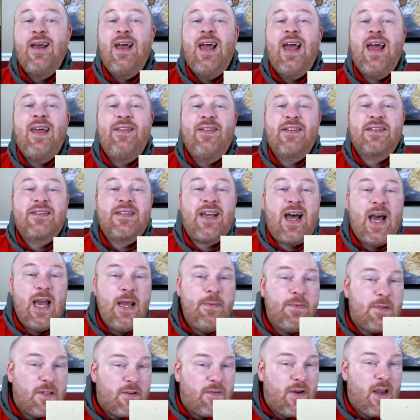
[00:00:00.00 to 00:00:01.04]
And the
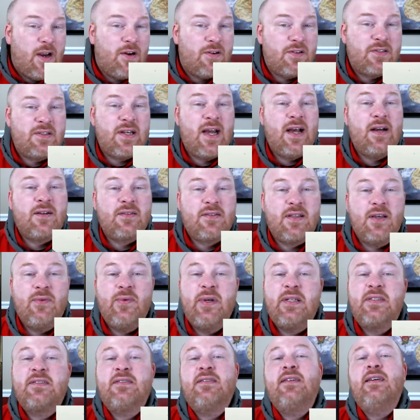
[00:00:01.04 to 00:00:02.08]
types of hairstyles that
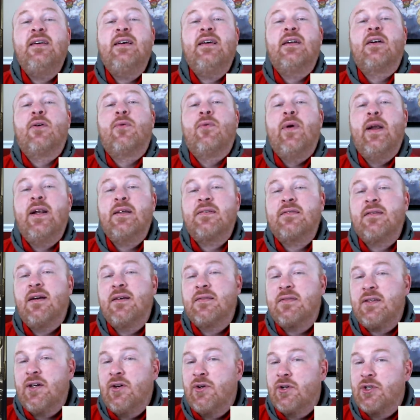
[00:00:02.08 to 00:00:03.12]
we see in a
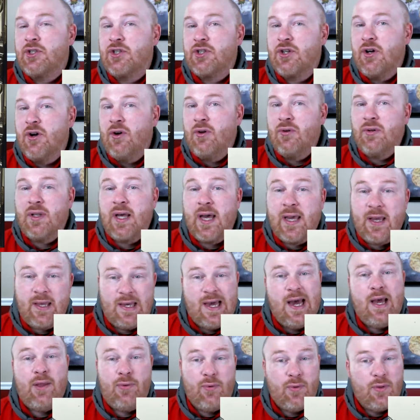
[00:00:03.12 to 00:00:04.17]
Renaissance-era show like
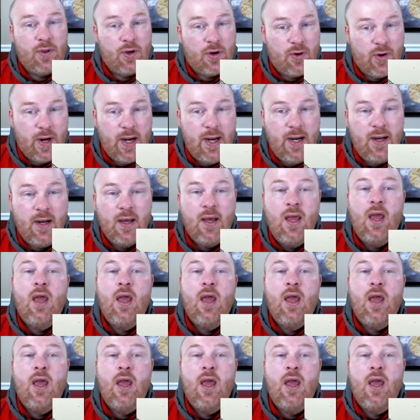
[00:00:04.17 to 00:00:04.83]
Catherine the Great